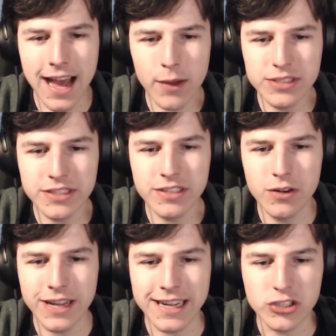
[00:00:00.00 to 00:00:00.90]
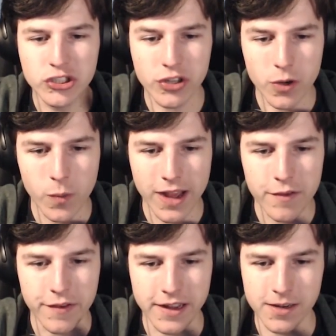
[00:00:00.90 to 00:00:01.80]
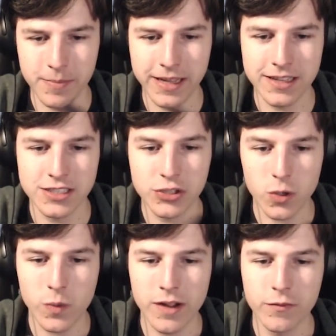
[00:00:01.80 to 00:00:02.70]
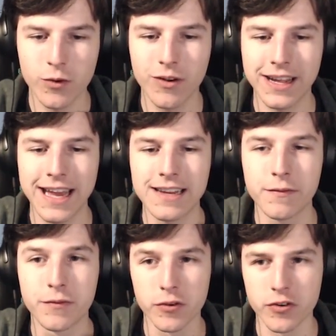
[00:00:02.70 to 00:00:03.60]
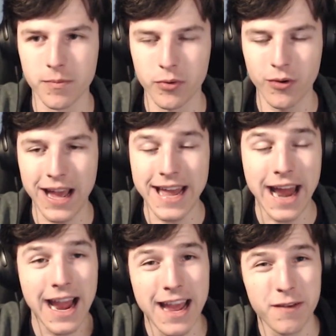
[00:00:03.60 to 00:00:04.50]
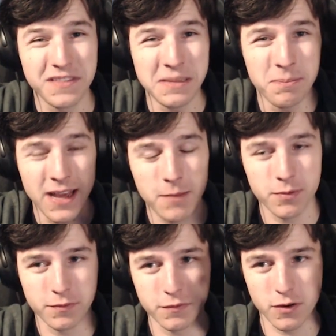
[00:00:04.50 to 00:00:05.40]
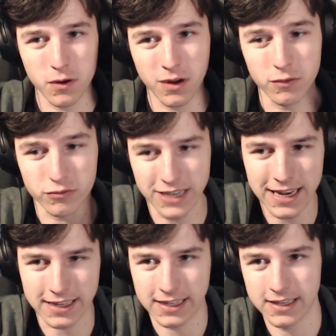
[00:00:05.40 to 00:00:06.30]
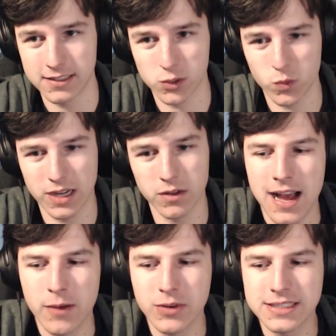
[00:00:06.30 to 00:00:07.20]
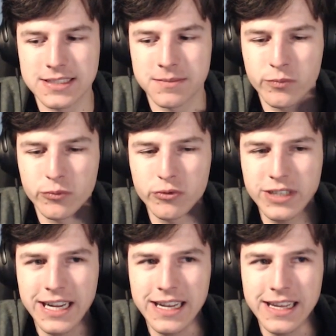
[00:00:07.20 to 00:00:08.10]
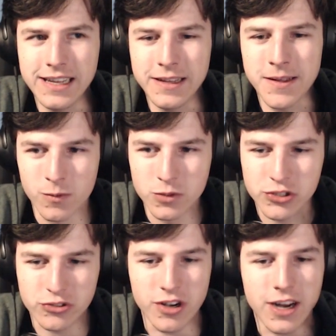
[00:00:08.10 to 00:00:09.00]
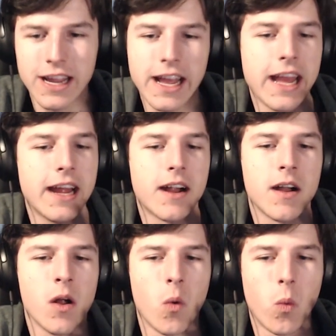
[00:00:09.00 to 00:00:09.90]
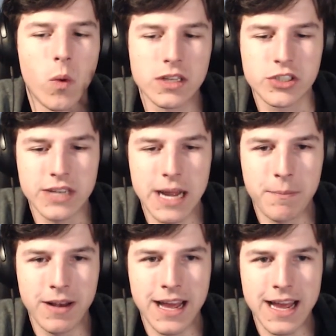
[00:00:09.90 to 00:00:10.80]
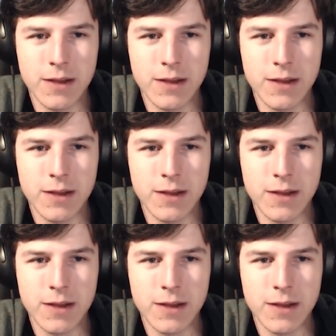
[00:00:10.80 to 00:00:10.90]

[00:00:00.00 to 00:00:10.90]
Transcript: I was also looking at Shockwave here, because Shockwave will gain vulnerable, and I have the Paper Frog relic here as well. I was really struggling here. What should I play?